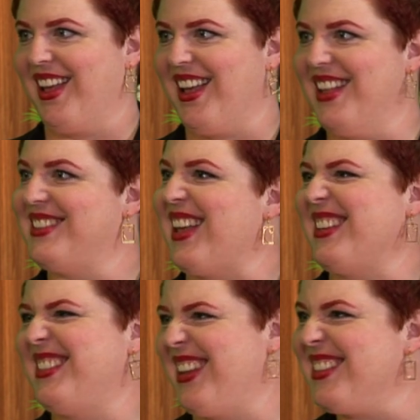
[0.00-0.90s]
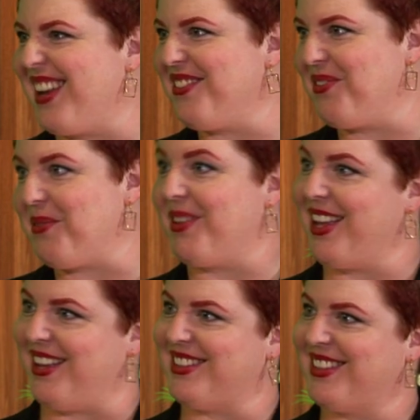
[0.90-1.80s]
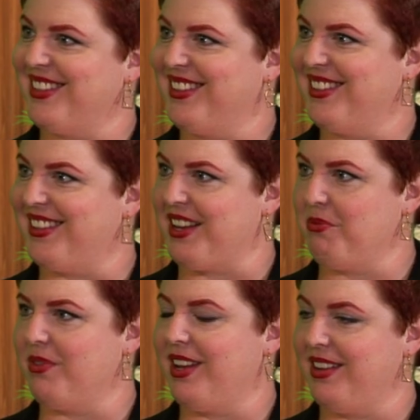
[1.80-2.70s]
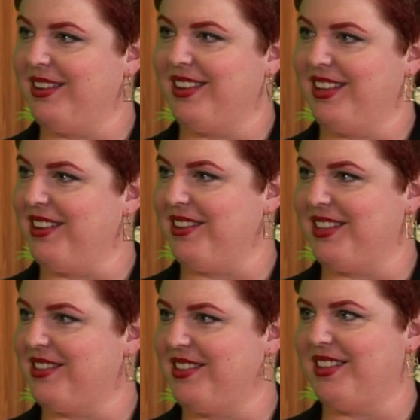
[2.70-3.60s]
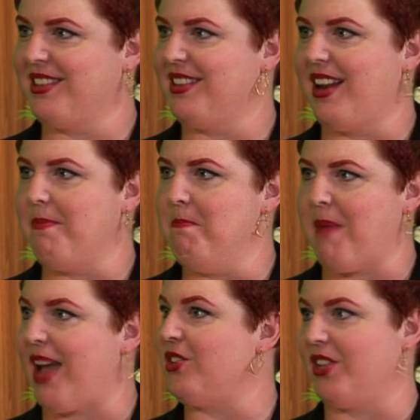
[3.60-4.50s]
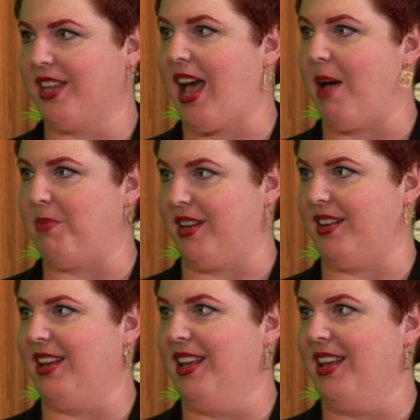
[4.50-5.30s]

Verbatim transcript: Wow. And sex does have to be planned. Yeah. Like in you know, it doesn't magically happen.